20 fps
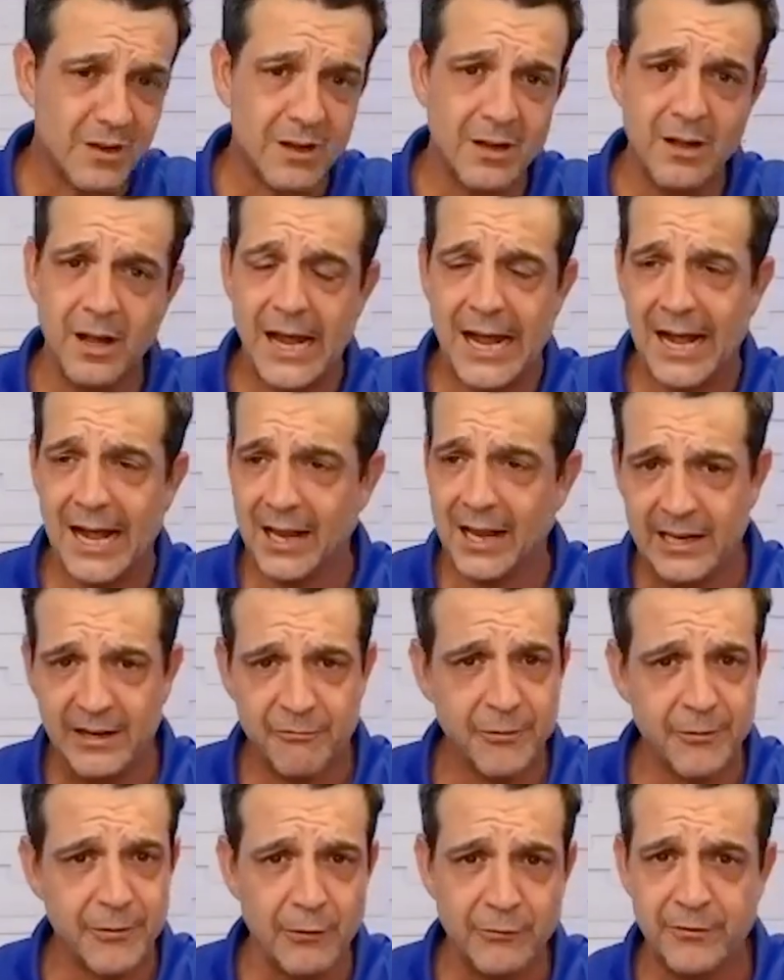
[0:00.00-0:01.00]
Ellie,
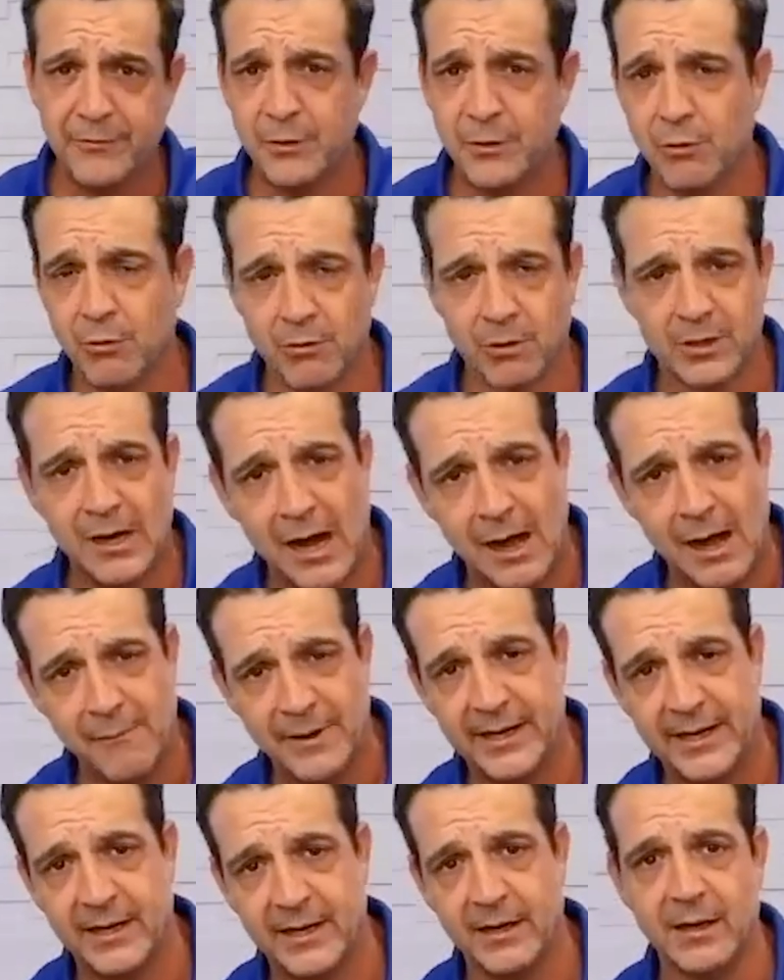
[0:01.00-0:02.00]
for those of you who are
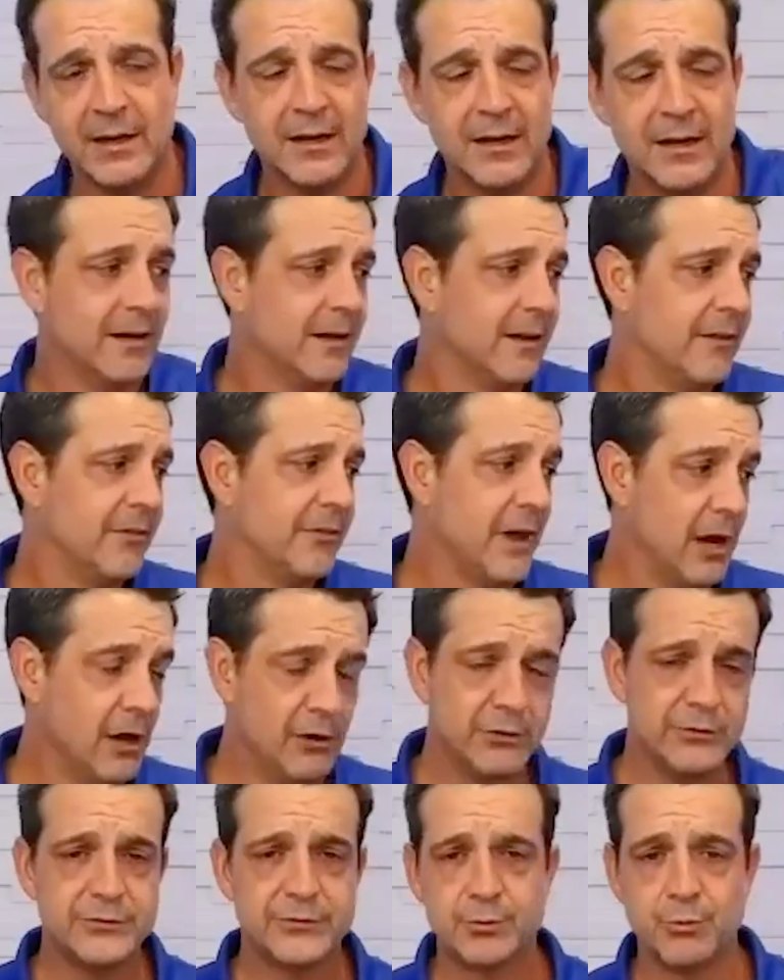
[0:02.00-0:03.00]
commenting,
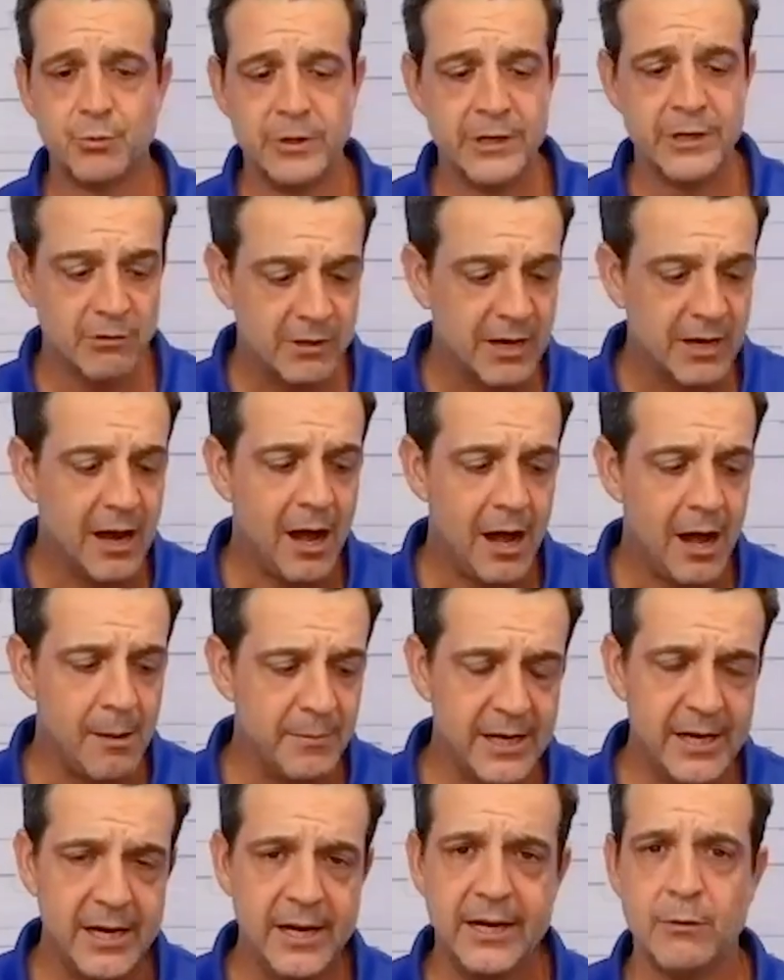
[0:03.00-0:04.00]
those, when you
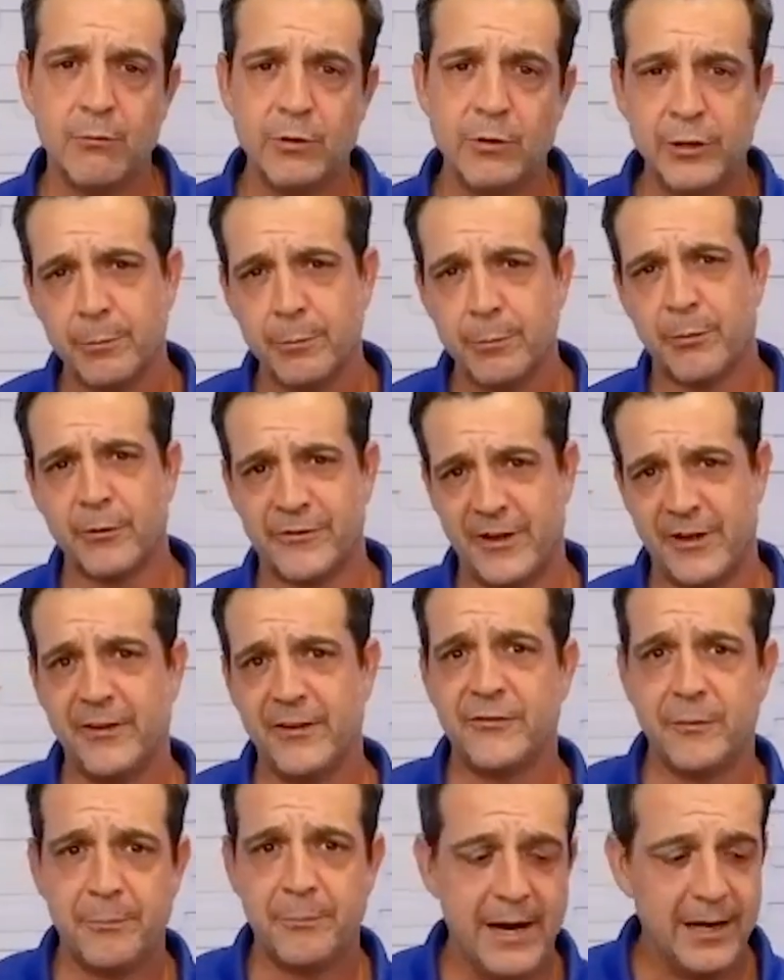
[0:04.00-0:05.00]
comment and when you're
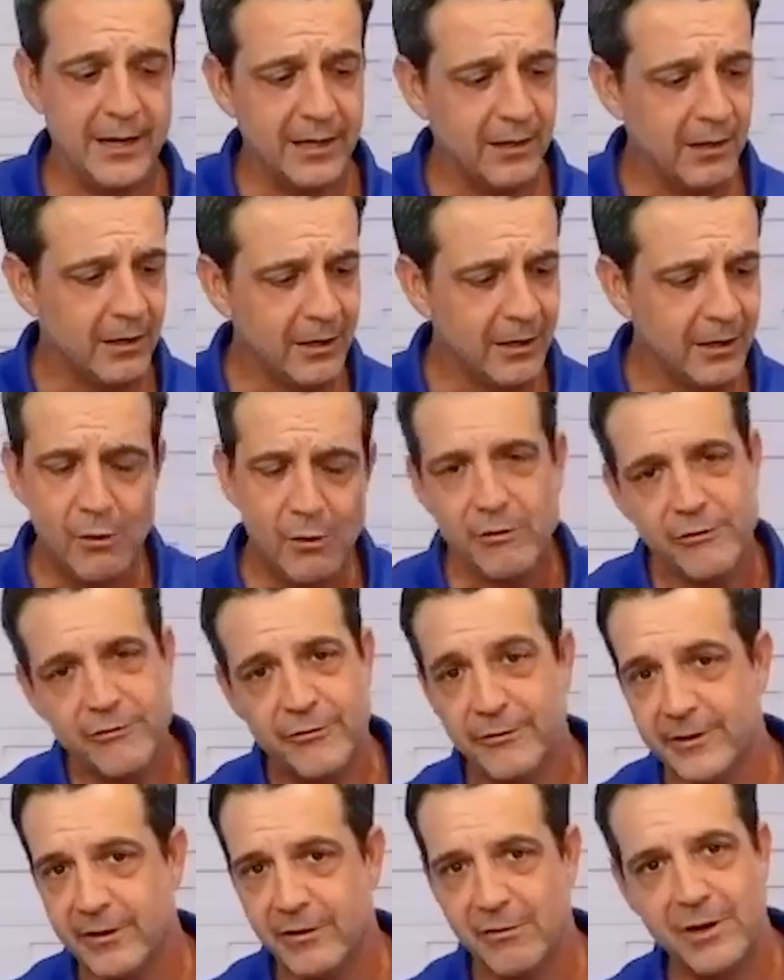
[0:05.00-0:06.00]
participating, you know what you're
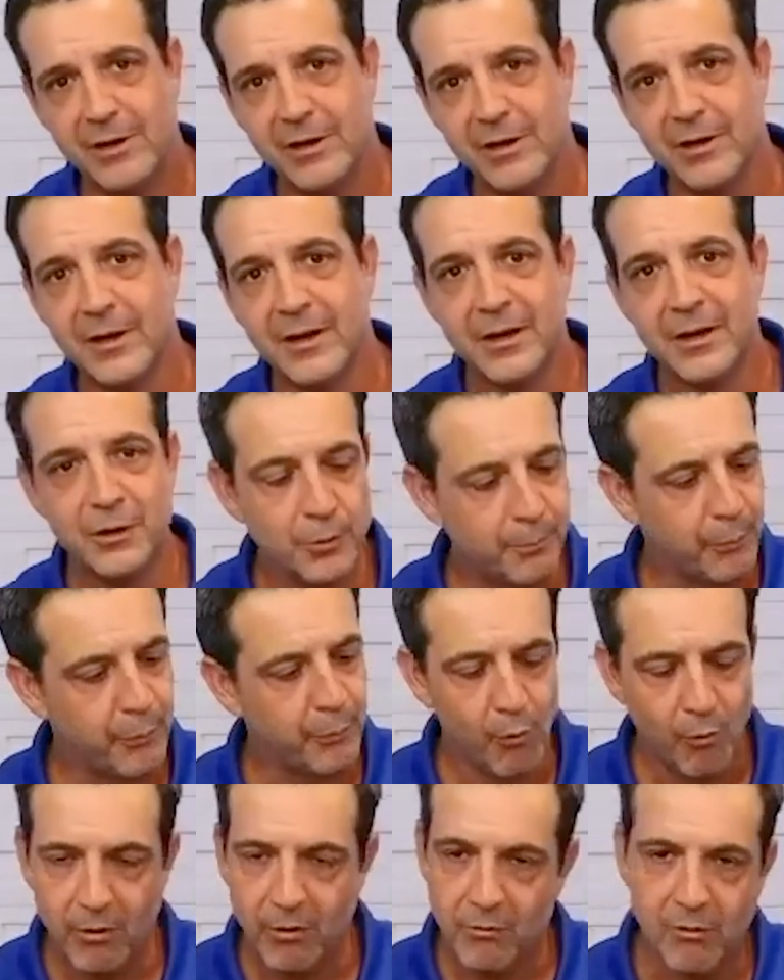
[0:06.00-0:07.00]
doing? You're
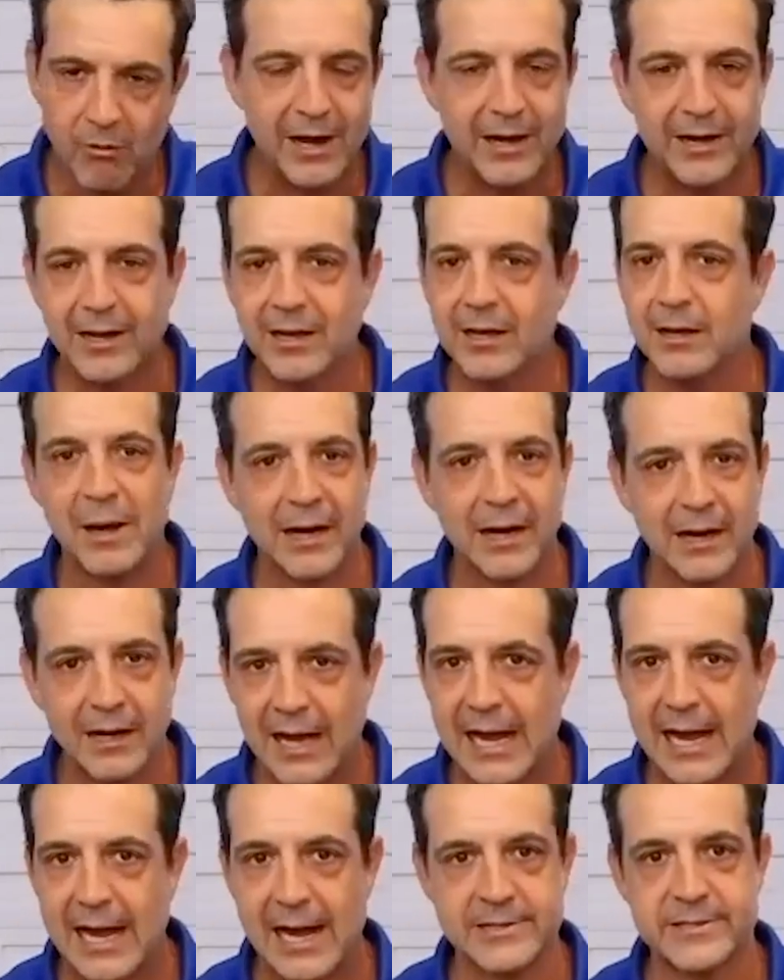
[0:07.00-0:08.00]
pouring right into my
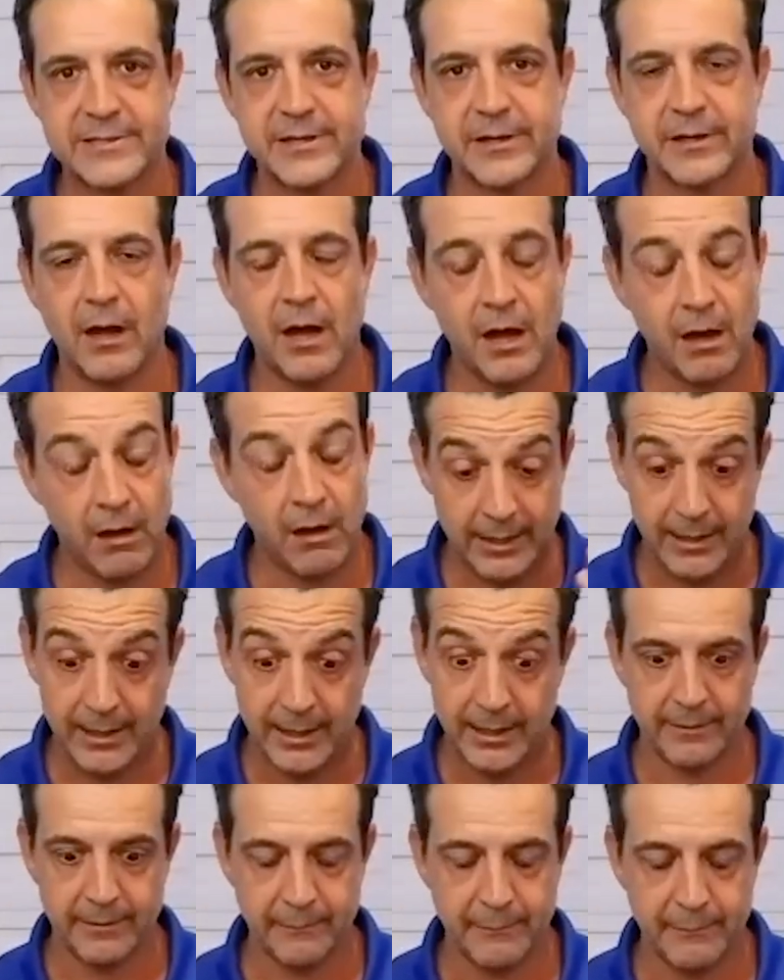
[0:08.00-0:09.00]
glass. Oh, I can
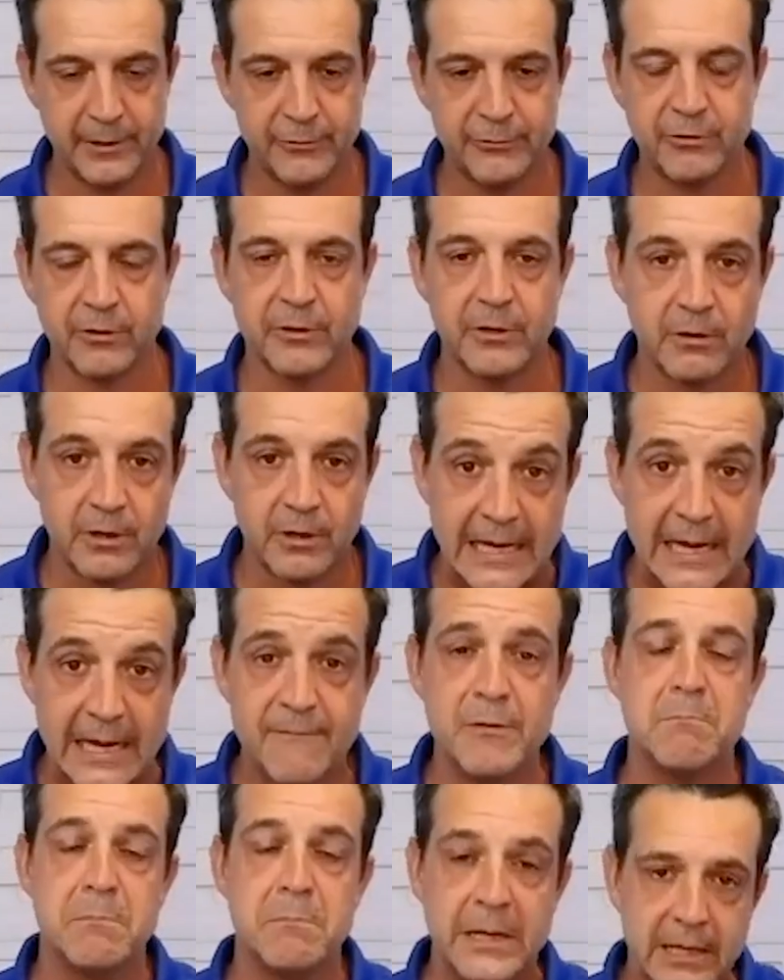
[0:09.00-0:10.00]
get emotional. You're
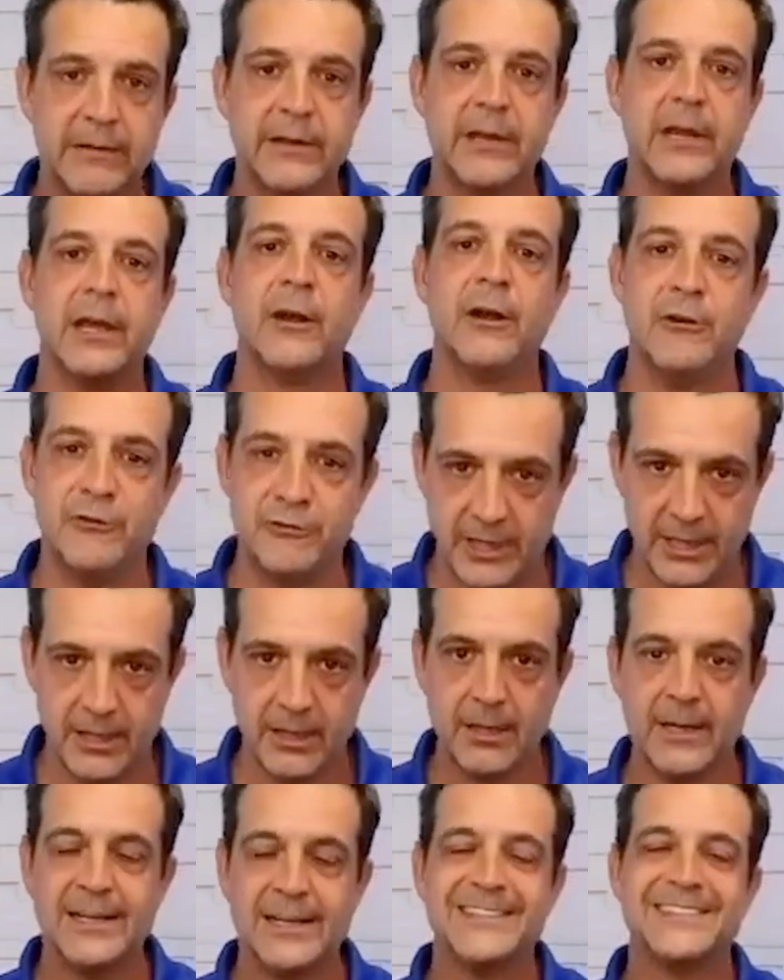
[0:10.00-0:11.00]
giving me the energy
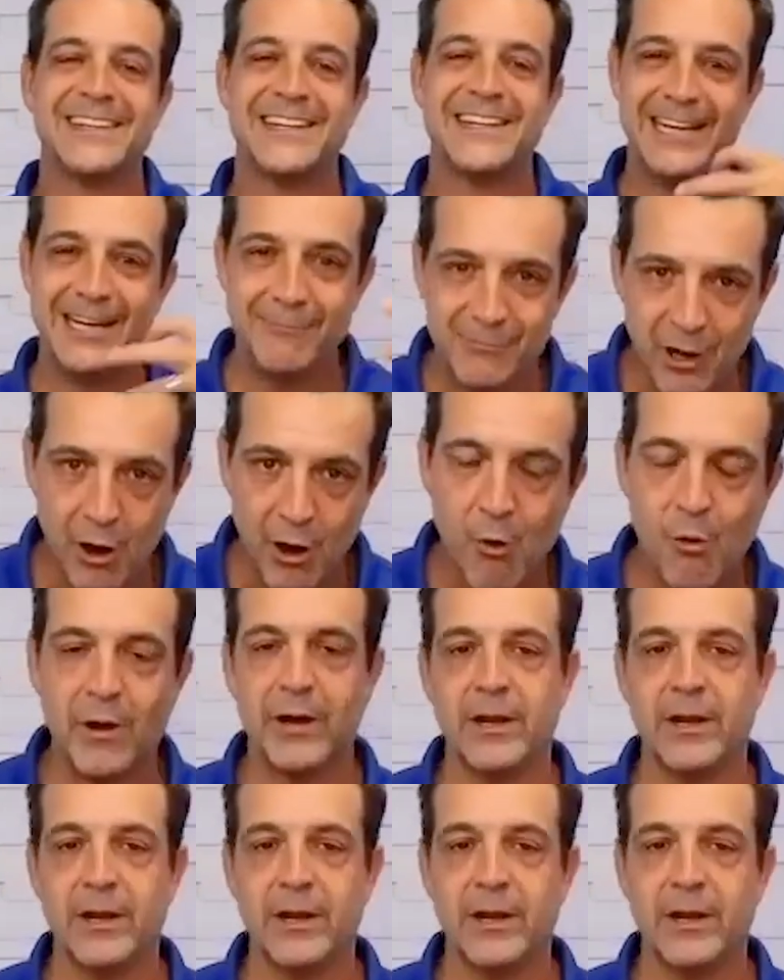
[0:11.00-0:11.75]
to keep going. And,